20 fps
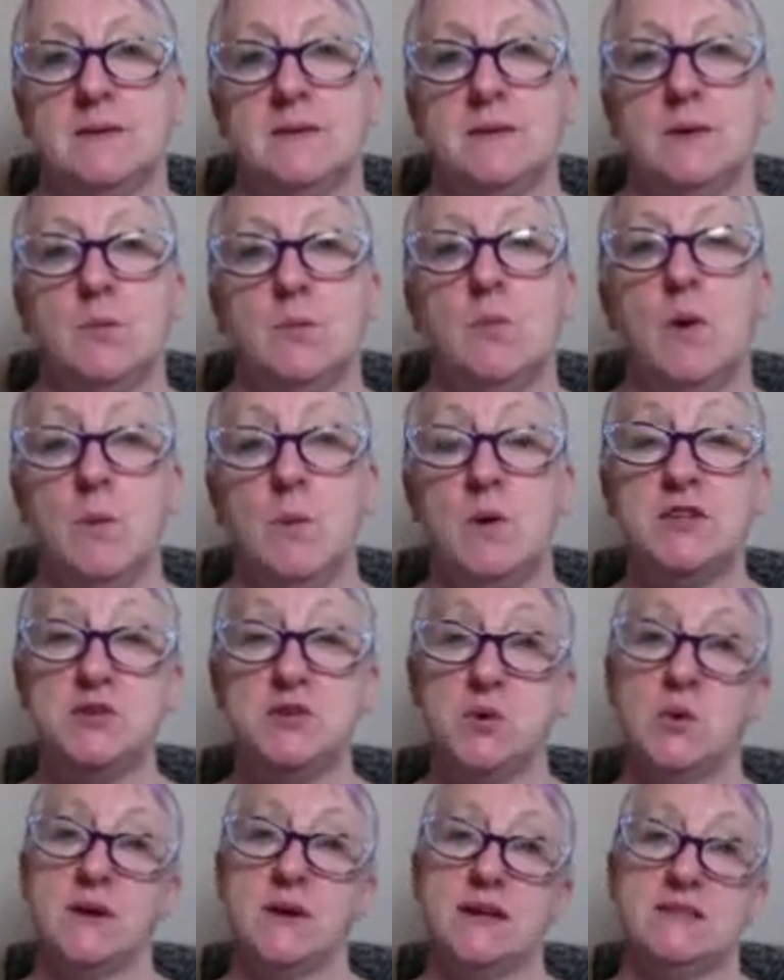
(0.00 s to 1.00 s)
When we're
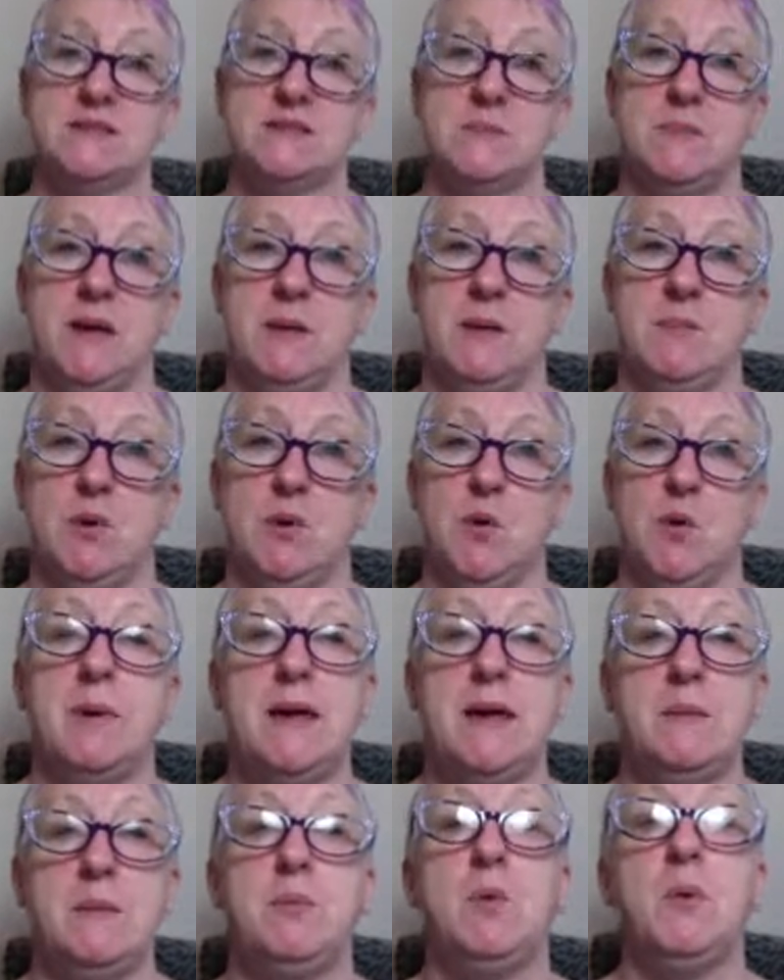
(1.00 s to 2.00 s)
talking to people,
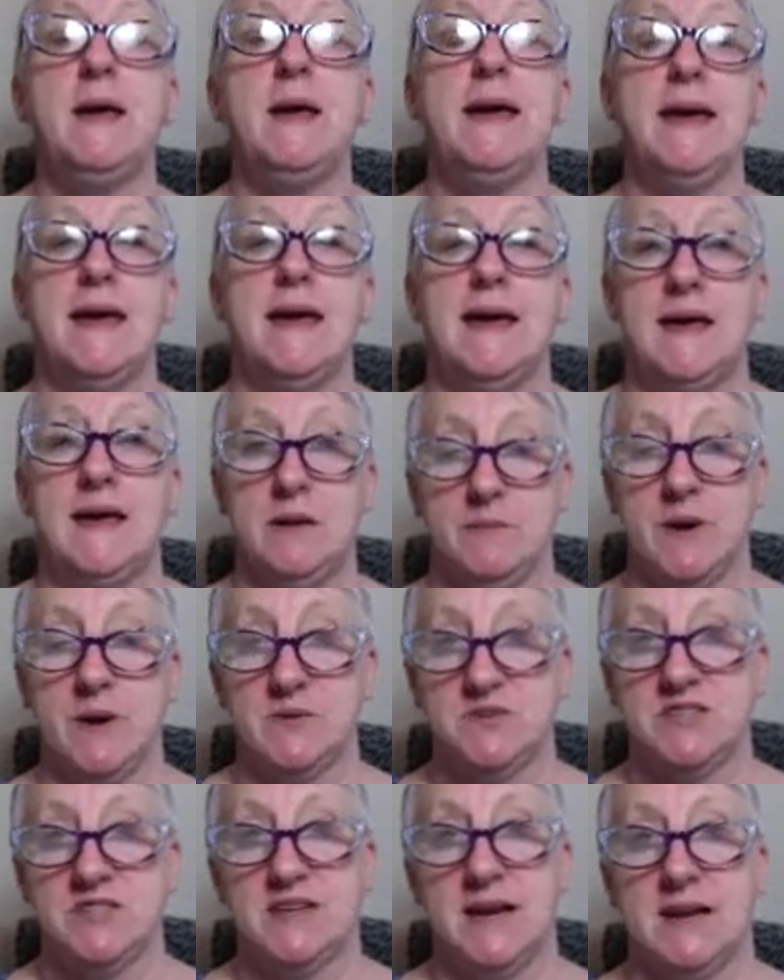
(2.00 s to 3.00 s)
people hear
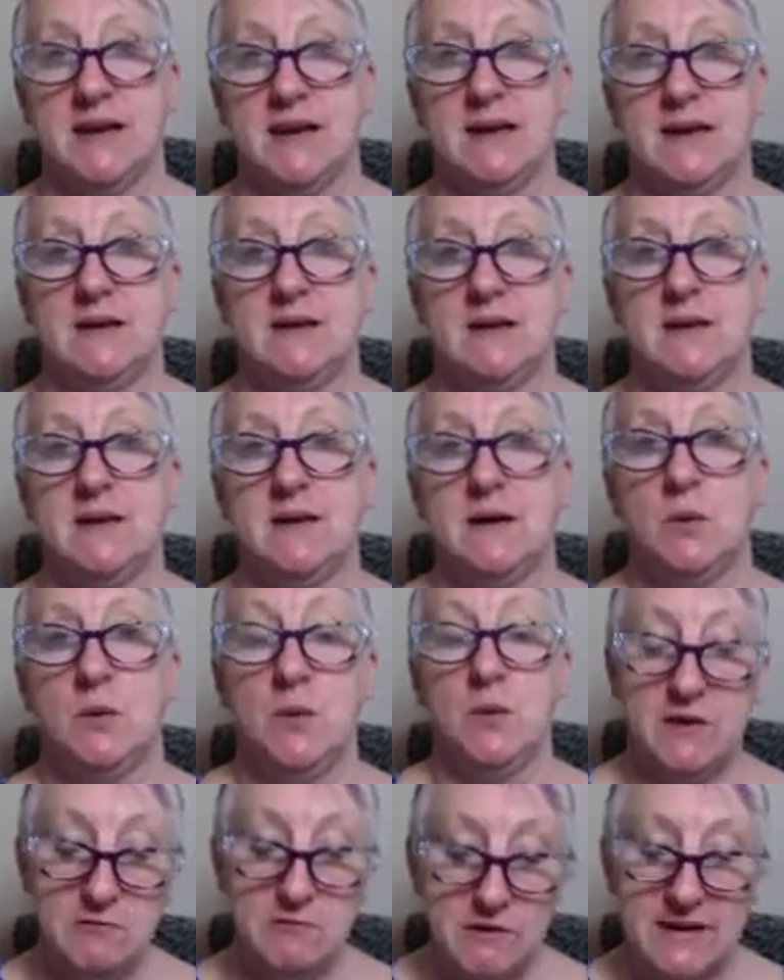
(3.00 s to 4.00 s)
emotionally.
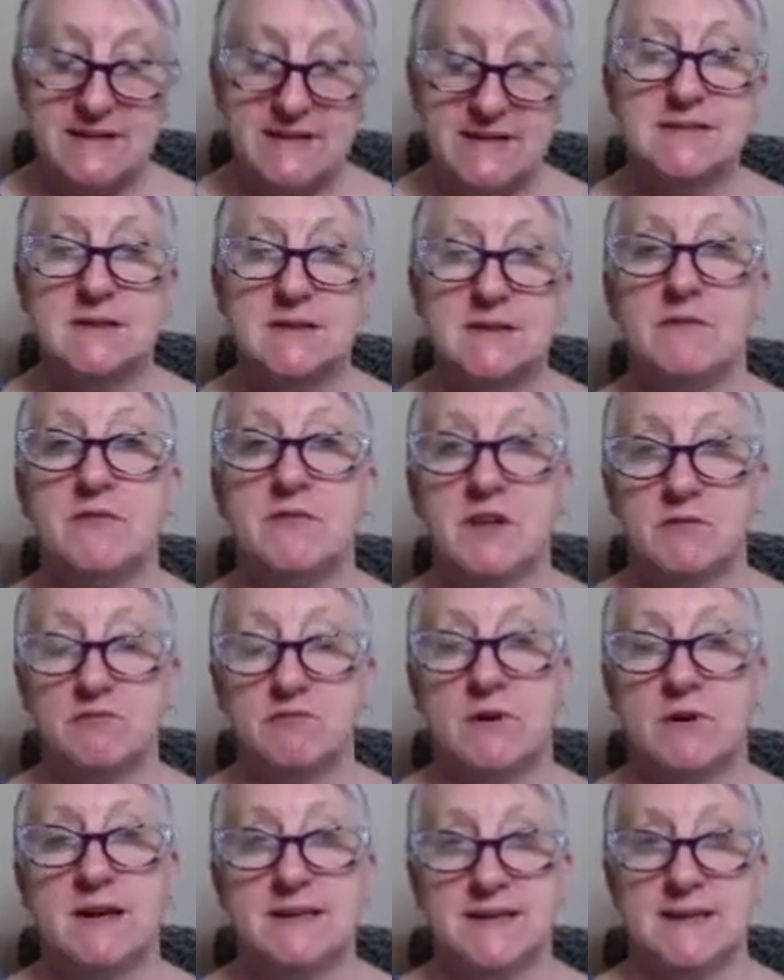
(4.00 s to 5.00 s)
When they read stuff, they
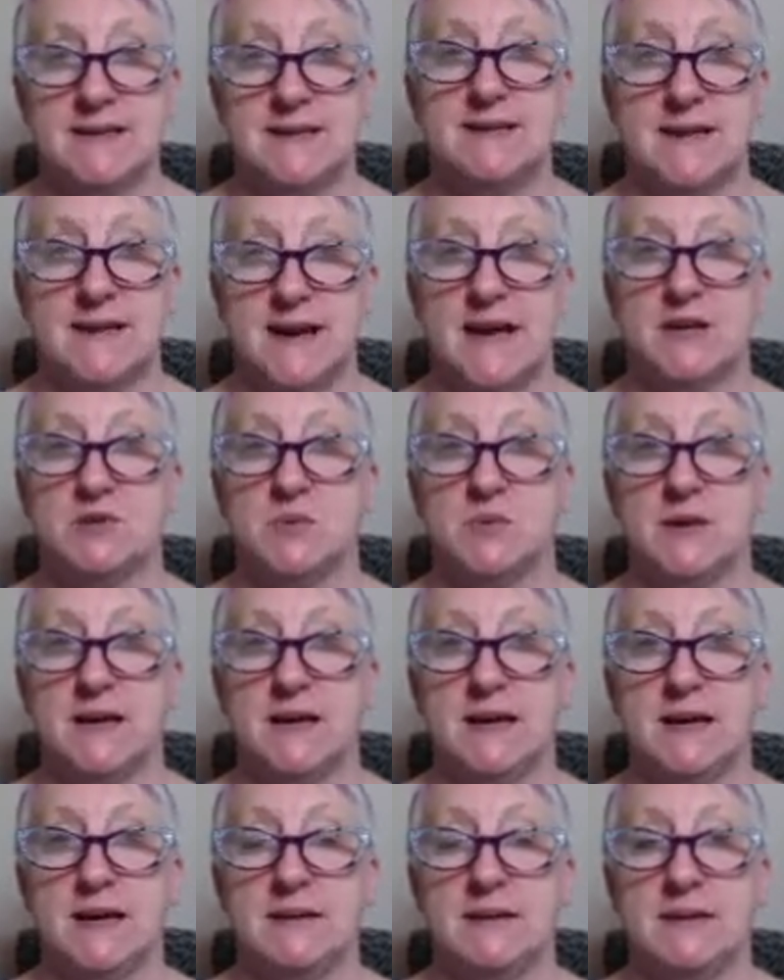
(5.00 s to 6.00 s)
read
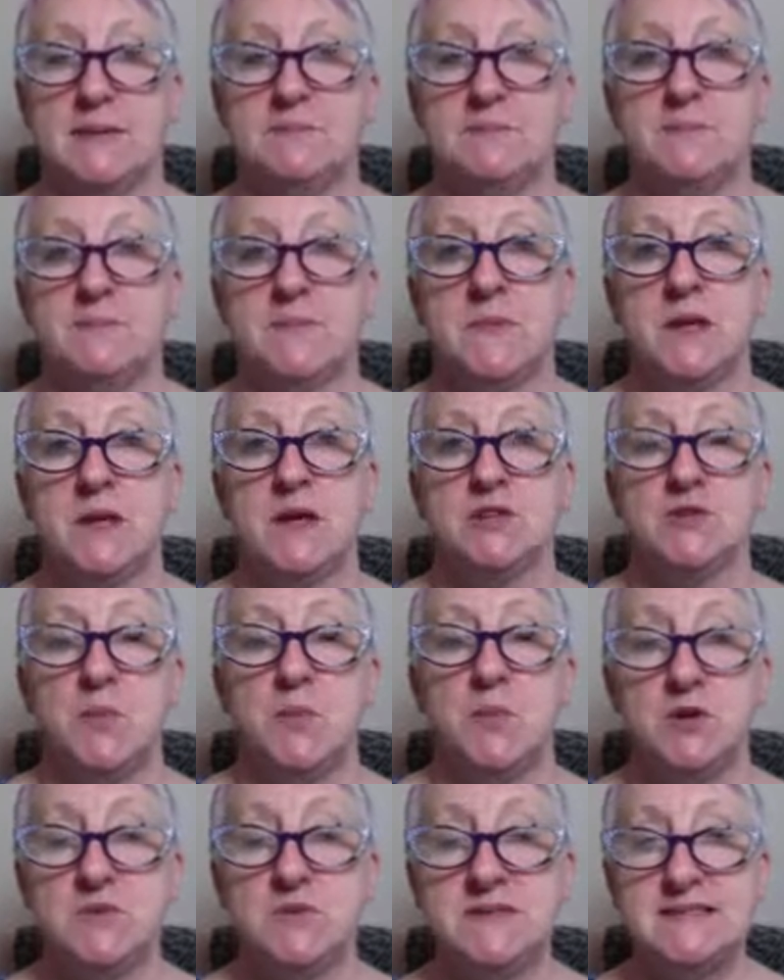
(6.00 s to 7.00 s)
intellectually. So
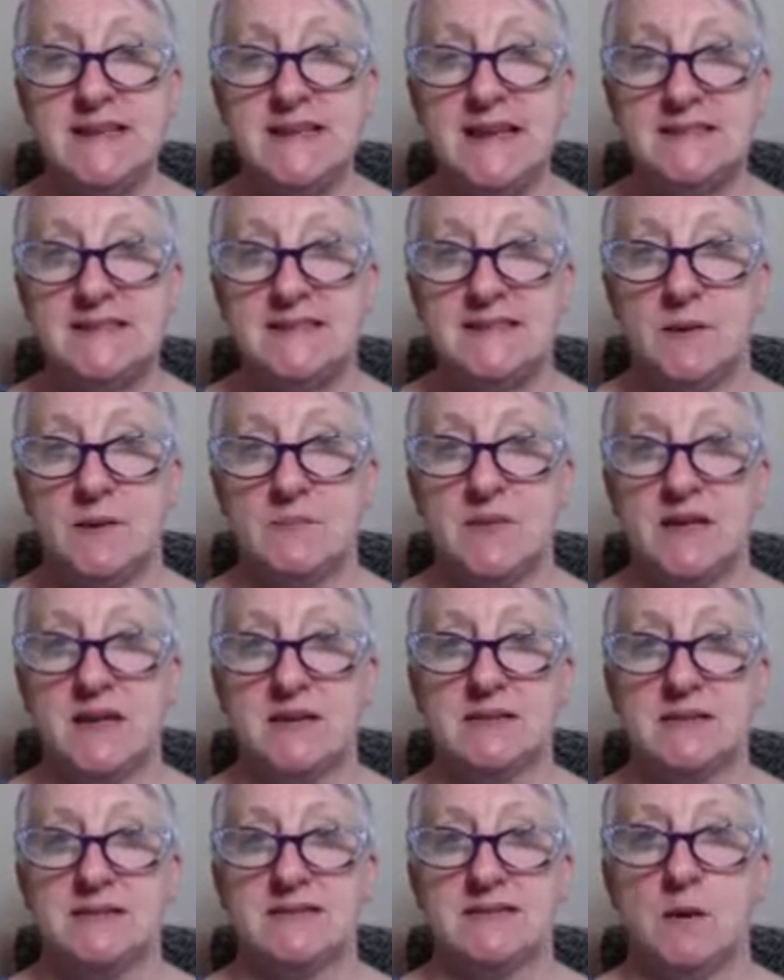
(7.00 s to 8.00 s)
when you say something
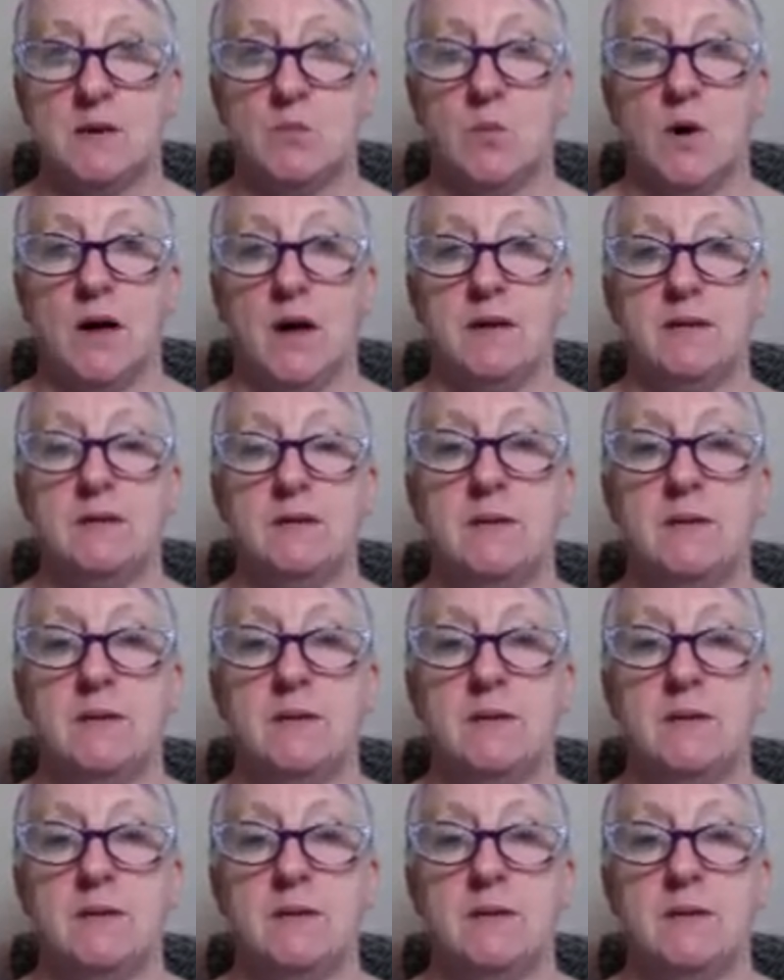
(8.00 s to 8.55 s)
to someone,